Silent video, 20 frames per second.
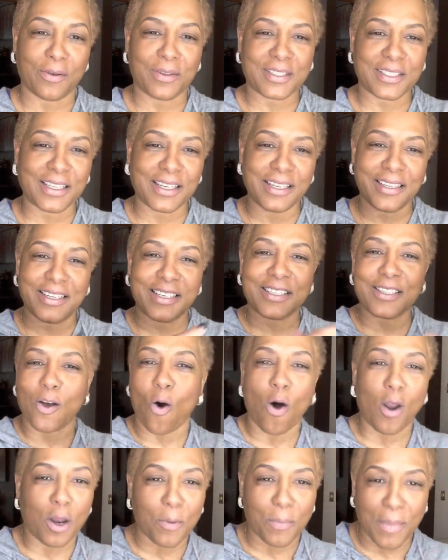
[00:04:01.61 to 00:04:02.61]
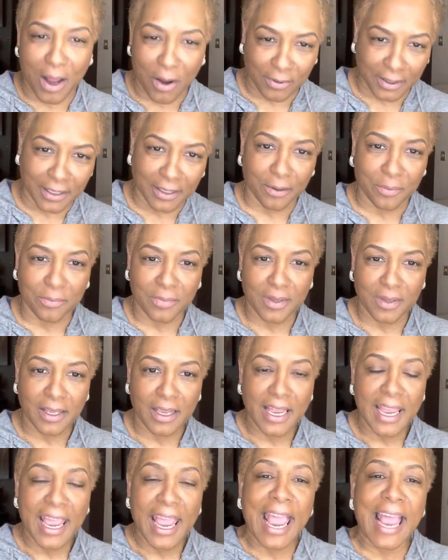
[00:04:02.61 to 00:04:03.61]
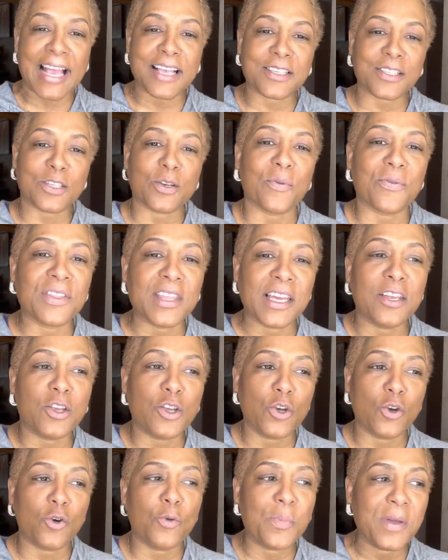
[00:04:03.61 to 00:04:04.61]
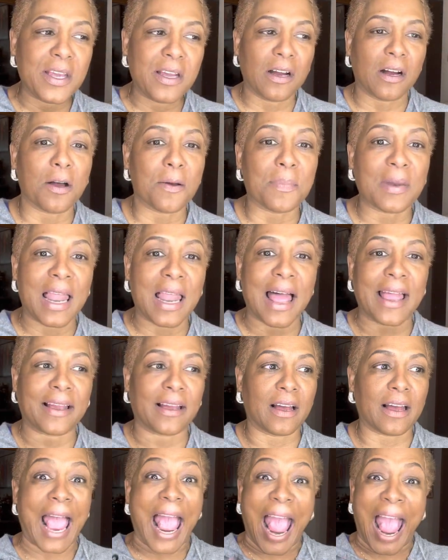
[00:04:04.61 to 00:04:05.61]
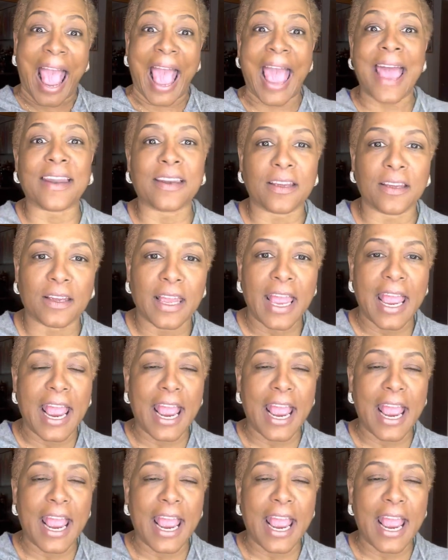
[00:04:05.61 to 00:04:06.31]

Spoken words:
See, this is all about him. And so then you become like an addict